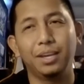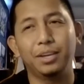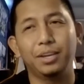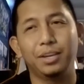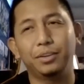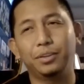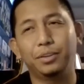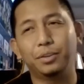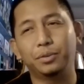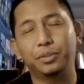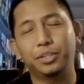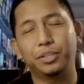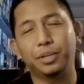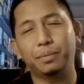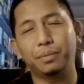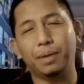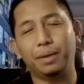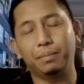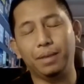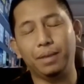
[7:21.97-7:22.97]
You know,
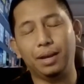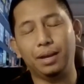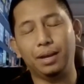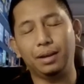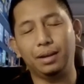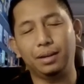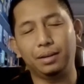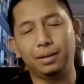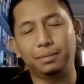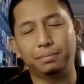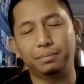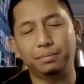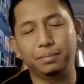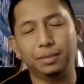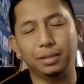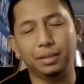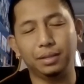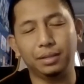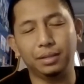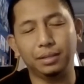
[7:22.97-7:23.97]
Jim, I'm, uh,
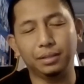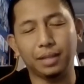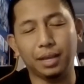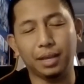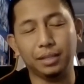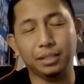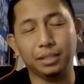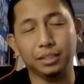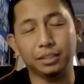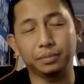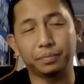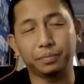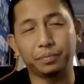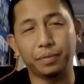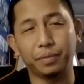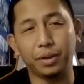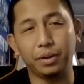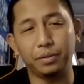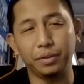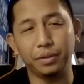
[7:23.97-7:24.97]
that is
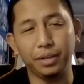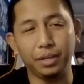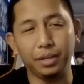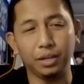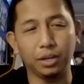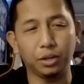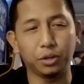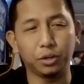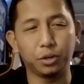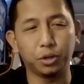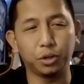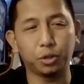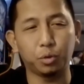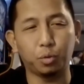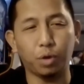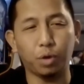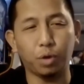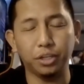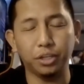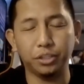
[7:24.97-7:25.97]
very good
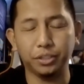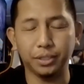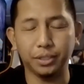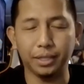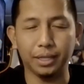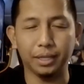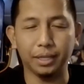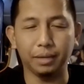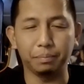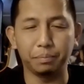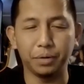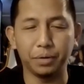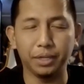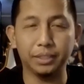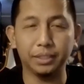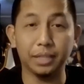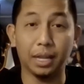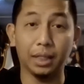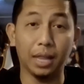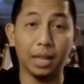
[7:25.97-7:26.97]
question, and it
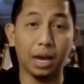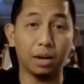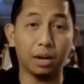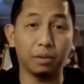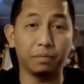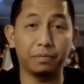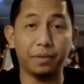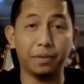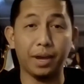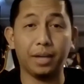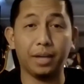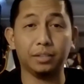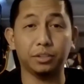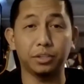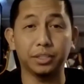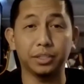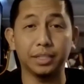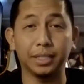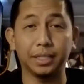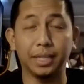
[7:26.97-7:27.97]
brings a lot of
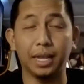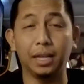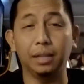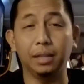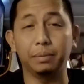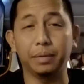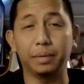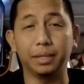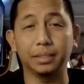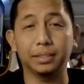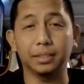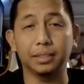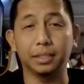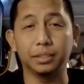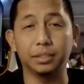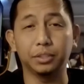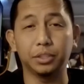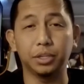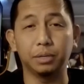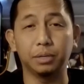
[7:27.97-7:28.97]
factors and elements
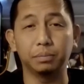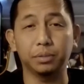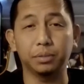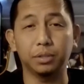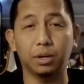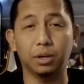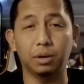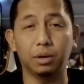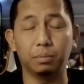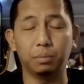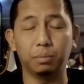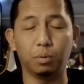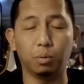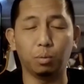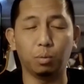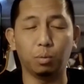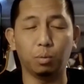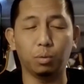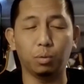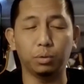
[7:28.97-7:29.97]
in terms of
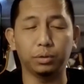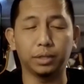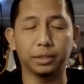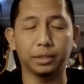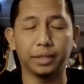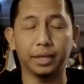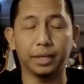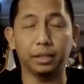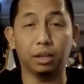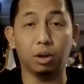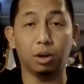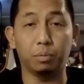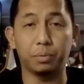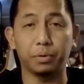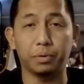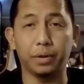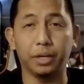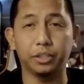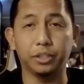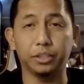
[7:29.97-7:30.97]
the daily
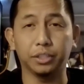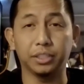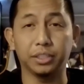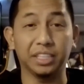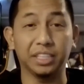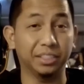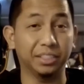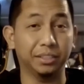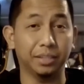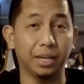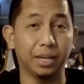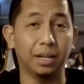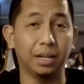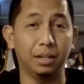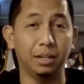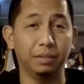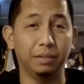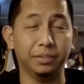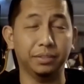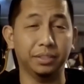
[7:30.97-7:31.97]
operations
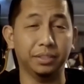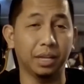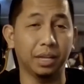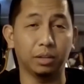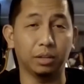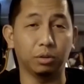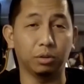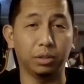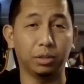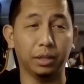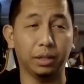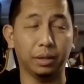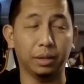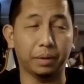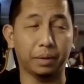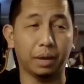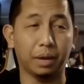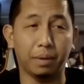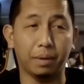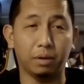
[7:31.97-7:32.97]
itself. It's not only
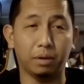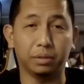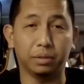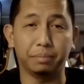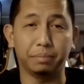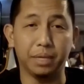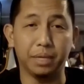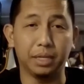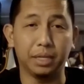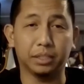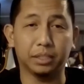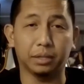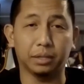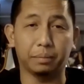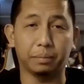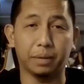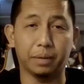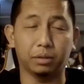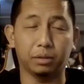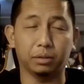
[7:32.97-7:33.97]
about the meals
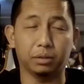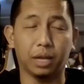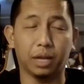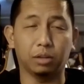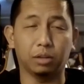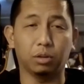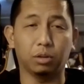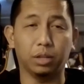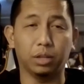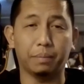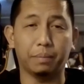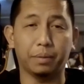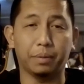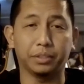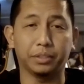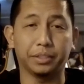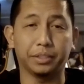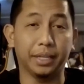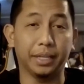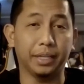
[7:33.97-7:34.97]
and not only about
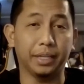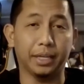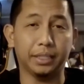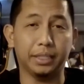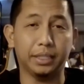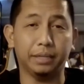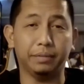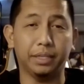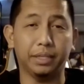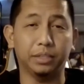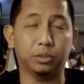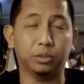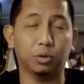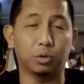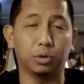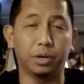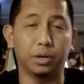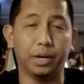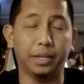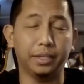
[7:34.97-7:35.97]
the daily activities
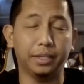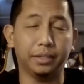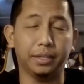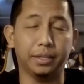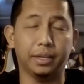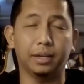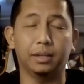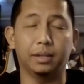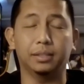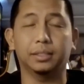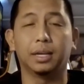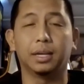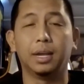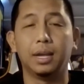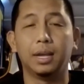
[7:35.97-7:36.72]
or anything else.